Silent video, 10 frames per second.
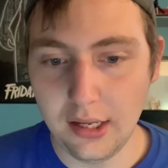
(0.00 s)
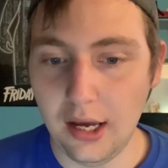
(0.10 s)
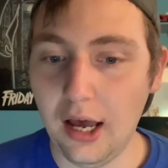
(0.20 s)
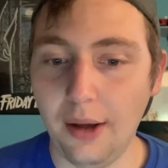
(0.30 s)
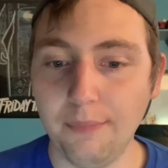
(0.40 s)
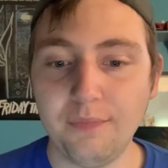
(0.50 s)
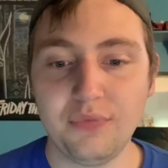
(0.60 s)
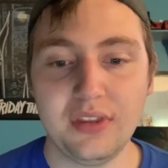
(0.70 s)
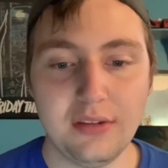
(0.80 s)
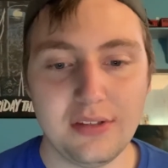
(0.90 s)
The
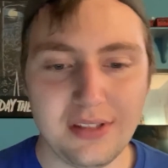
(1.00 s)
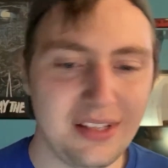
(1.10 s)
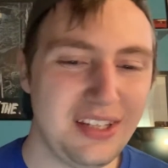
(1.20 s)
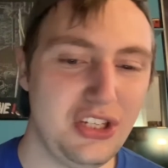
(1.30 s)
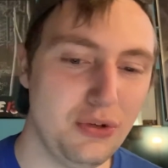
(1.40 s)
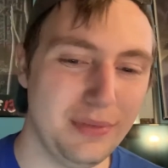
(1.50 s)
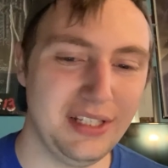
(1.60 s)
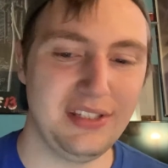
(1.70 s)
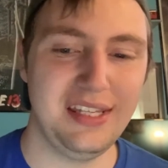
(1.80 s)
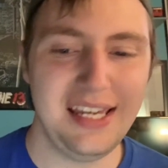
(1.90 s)

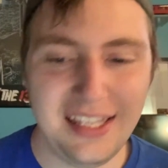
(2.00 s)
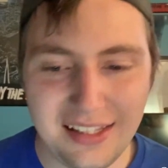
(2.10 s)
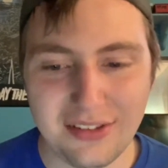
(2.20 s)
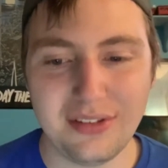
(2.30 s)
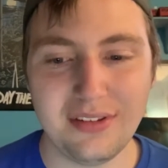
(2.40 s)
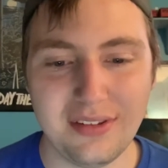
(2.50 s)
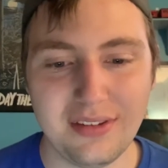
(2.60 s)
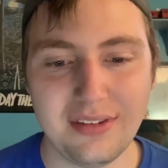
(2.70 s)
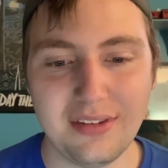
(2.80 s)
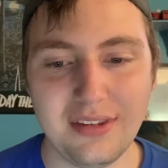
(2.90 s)
humans,
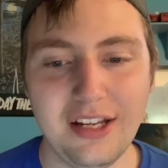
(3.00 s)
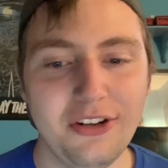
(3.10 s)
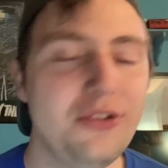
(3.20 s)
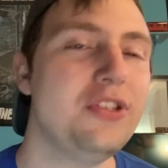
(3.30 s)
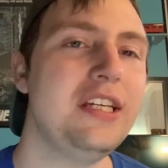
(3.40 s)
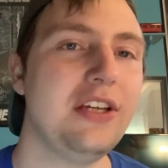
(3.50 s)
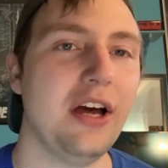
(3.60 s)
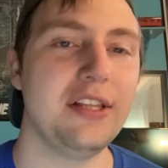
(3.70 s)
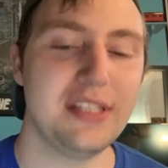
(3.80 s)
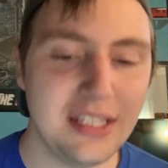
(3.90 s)
they're using
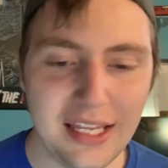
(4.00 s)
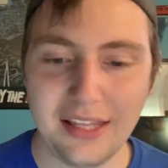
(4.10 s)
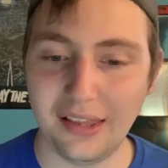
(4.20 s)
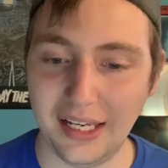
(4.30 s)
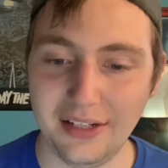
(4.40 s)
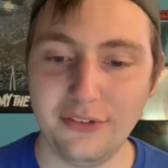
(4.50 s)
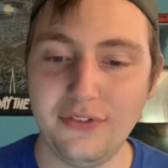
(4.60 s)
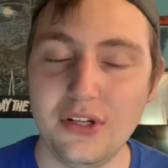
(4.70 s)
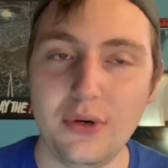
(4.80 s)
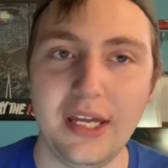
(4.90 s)
guns and they land a
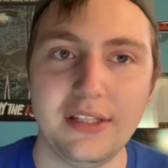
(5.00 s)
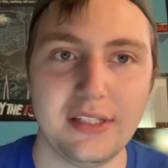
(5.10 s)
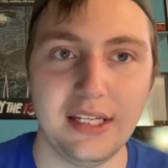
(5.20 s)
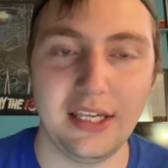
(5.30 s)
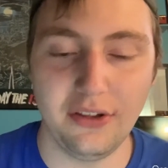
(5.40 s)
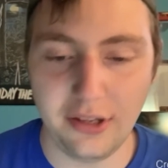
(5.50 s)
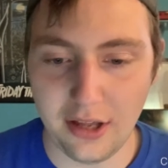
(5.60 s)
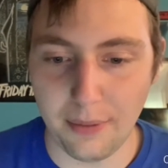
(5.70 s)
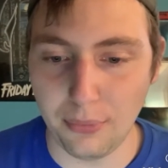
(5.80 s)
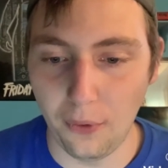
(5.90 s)
few hits, they kill a
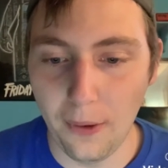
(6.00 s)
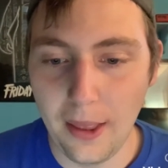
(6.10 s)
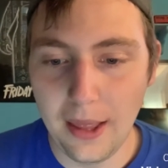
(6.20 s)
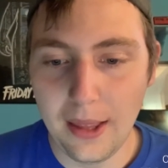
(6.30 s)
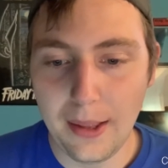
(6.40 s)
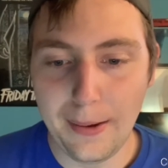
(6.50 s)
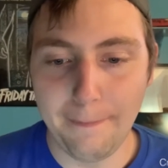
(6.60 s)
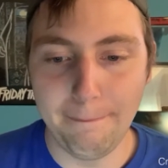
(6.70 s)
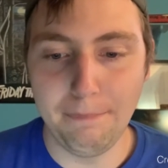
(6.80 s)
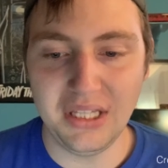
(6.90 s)
couple,
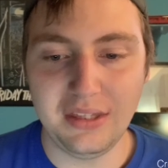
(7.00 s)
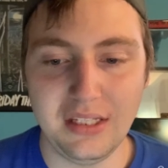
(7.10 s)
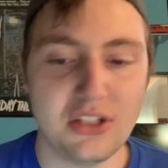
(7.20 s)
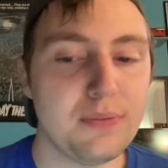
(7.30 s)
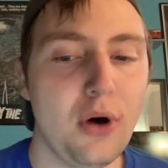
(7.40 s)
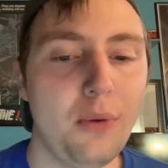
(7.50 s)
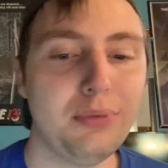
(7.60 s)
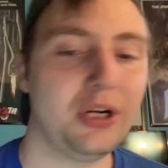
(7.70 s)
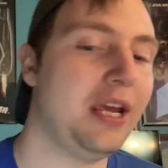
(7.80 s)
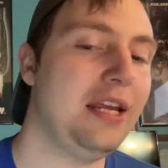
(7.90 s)
but the small
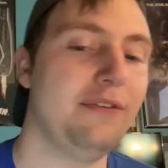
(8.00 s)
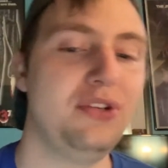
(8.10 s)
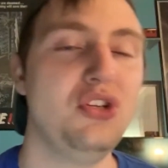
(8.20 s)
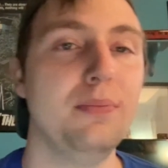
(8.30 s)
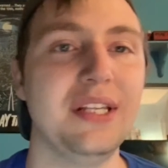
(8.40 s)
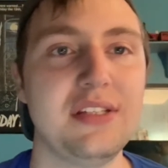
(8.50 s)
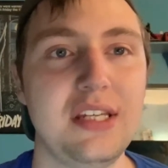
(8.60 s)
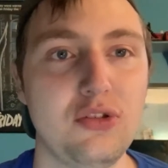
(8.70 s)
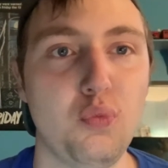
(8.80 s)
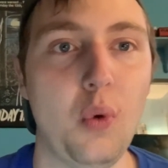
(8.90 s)
brigade of humans
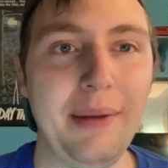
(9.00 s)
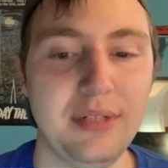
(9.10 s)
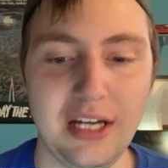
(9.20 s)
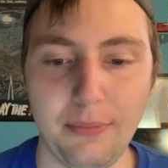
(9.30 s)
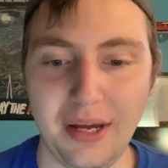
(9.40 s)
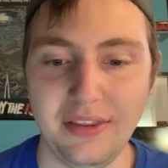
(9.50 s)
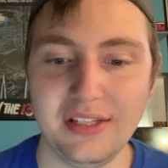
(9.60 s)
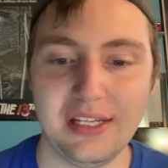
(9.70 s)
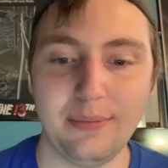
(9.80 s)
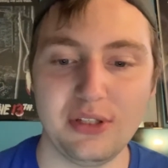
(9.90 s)
gets wiped out by
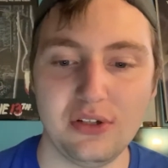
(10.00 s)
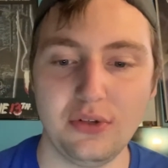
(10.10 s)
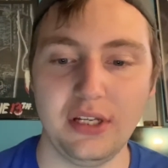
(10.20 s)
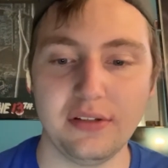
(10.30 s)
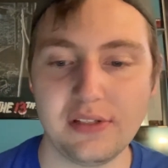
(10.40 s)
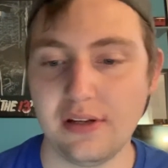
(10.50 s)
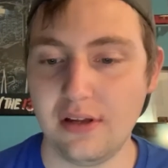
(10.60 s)
these Amazonians.